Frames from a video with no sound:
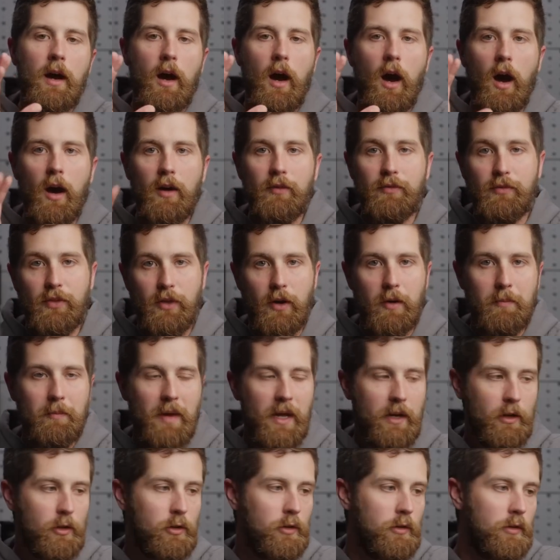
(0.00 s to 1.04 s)
of their
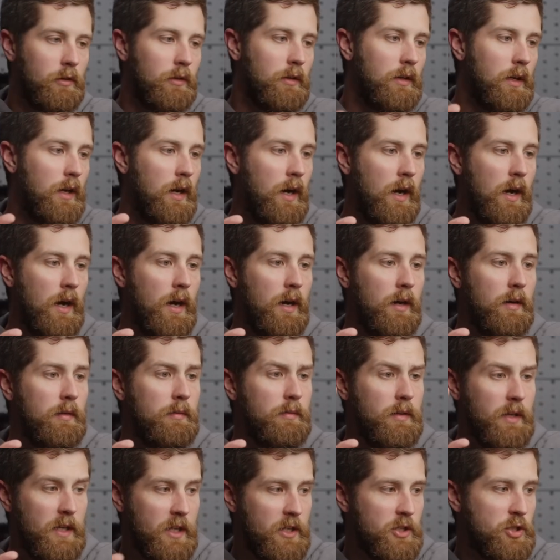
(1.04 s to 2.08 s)
medical uh,
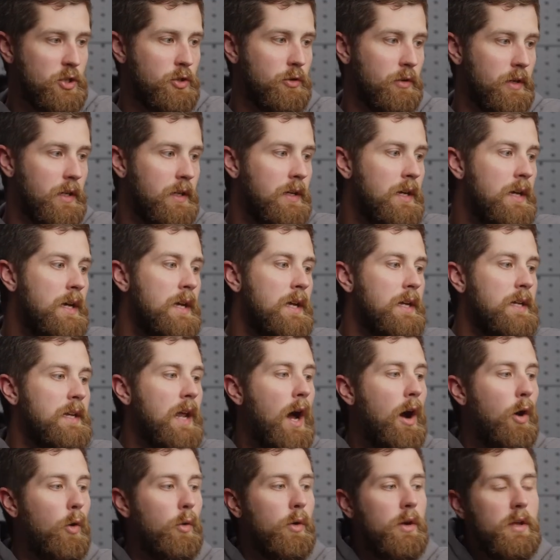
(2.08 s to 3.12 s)
history.
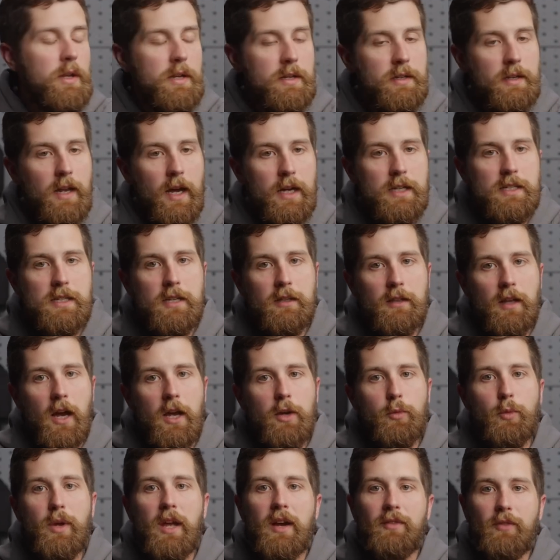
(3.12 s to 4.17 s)
Now, next in
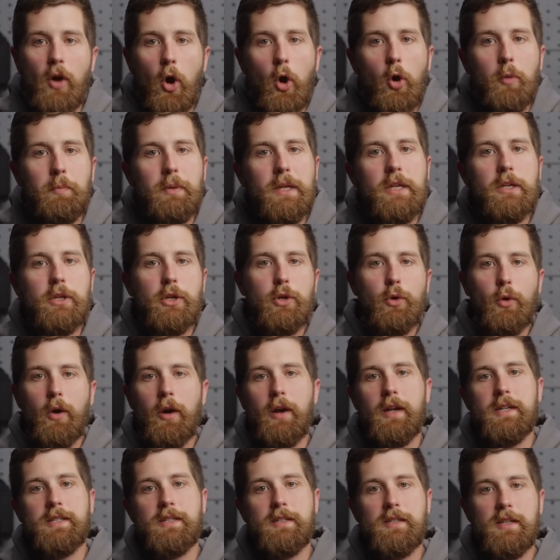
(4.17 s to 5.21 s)
line, we have O P Q R
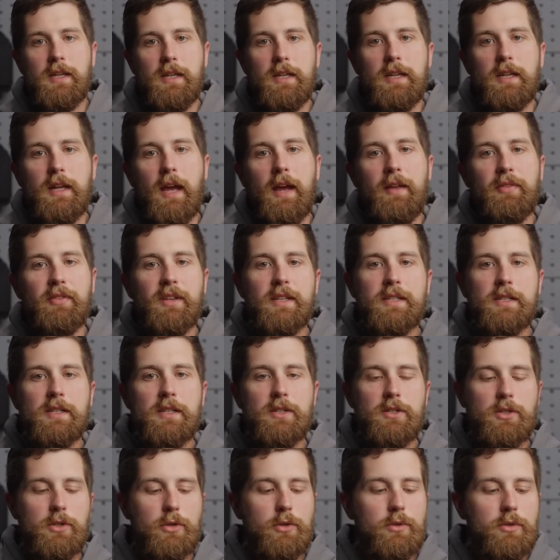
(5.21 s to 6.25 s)
S T, and this
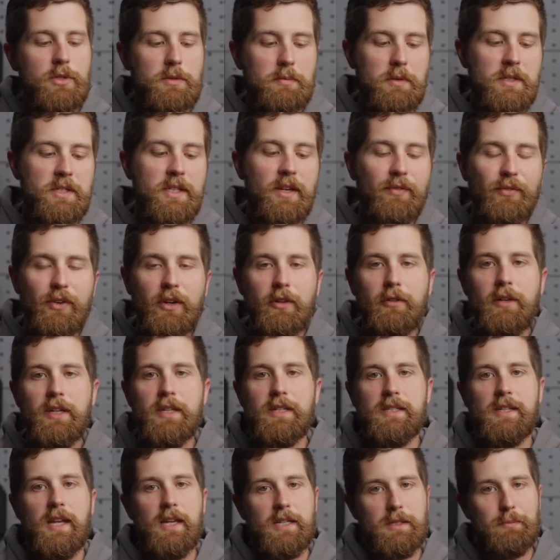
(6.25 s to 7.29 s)
is to specifically
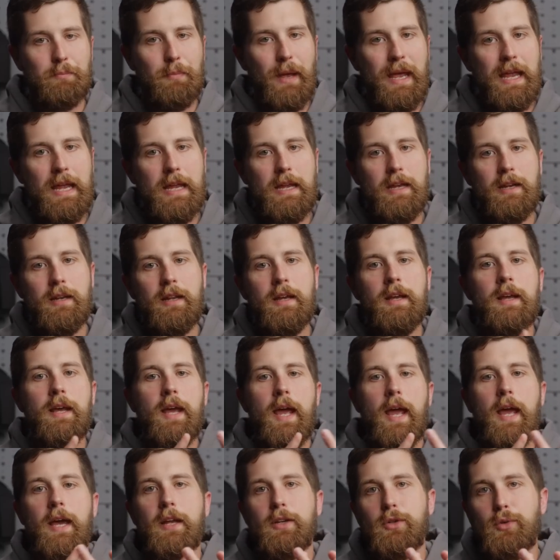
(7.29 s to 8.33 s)
assess pain
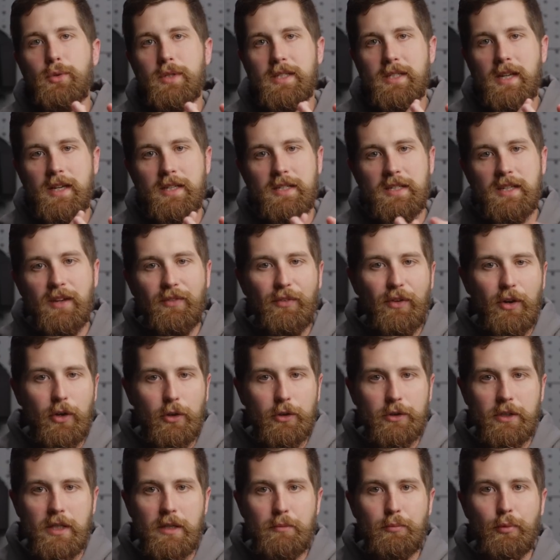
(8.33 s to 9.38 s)
and to assess
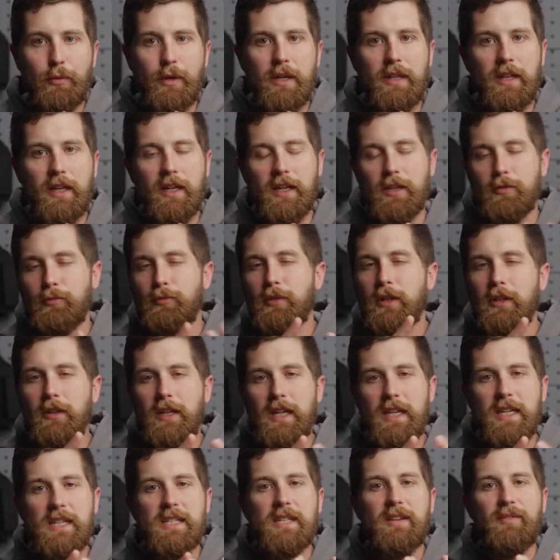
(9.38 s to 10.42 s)
difficulty breathing. It
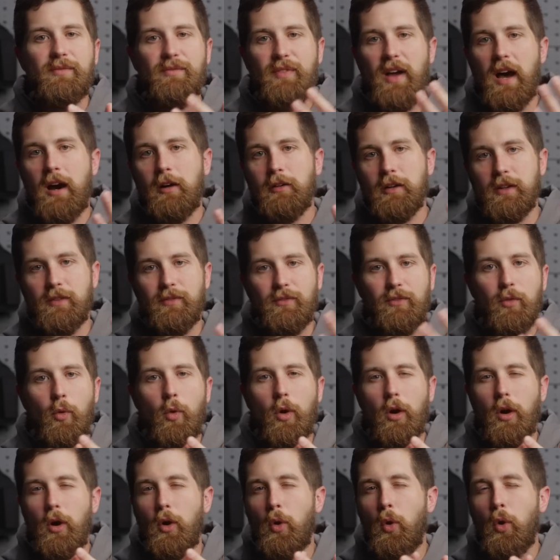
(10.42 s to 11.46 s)
really isn't valid
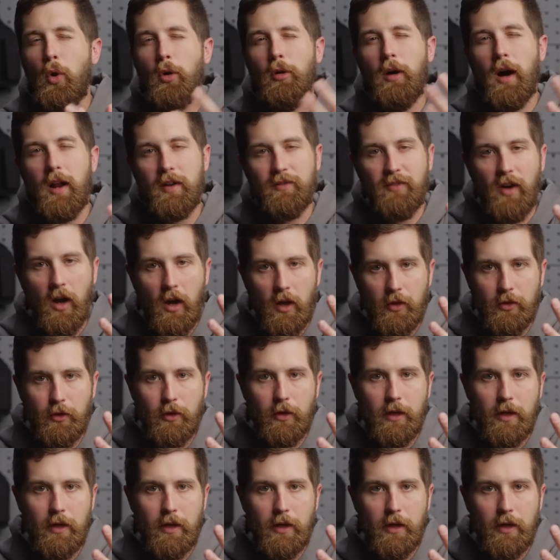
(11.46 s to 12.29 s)
for a whole lot of other